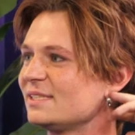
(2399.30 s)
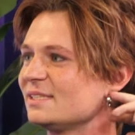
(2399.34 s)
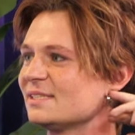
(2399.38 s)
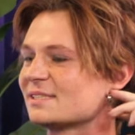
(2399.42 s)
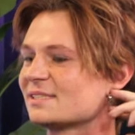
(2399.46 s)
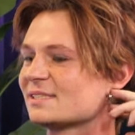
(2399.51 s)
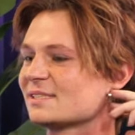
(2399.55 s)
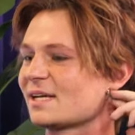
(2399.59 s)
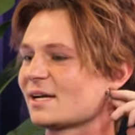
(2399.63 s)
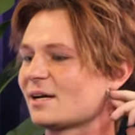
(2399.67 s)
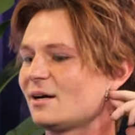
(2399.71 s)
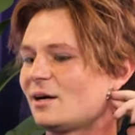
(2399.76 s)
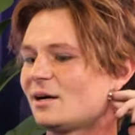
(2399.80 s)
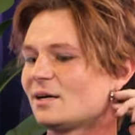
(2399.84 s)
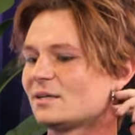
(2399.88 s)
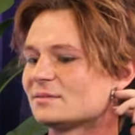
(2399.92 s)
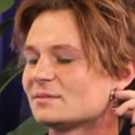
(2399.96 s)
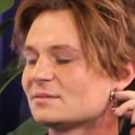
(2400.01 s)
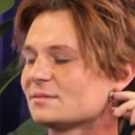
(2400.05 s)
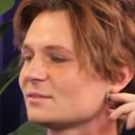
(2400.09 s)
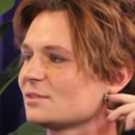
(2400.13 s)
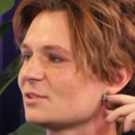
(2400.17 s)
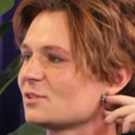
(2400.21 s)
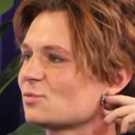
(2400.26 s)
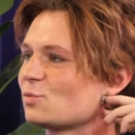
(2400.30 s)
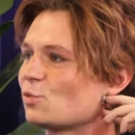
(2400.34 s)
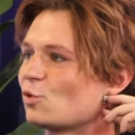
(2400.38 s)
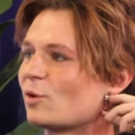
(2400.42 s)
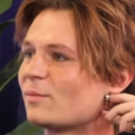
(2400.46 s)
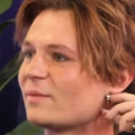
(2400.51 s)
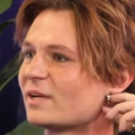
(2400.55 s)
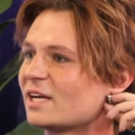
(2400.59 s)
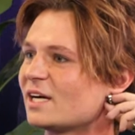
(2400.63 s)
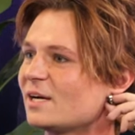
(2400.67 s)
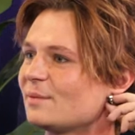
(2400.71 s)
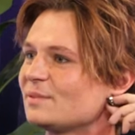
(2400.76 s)
And he just is like, oh, just
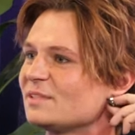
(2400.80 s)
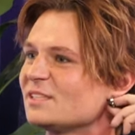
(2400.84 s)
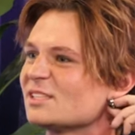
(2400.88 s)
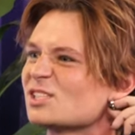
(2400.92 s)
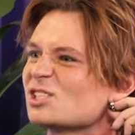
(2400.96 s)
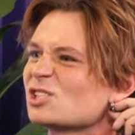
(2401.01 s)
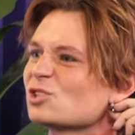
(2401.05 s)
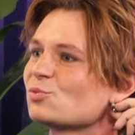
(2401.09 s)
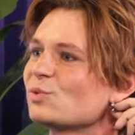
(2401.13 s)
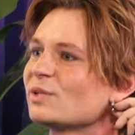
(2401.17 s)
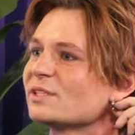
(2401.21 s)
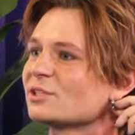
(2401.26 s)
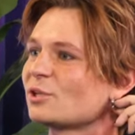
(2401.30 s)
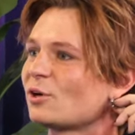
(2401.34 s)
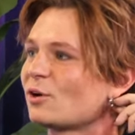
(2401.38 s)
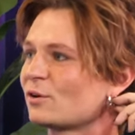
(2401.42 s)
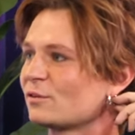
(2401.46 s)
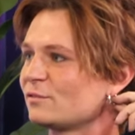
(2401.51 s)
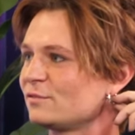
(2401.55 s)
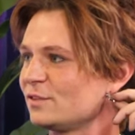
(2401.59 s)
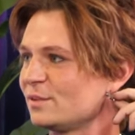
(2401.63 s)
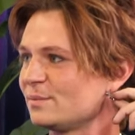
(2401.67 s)
warming up, and you just switch hard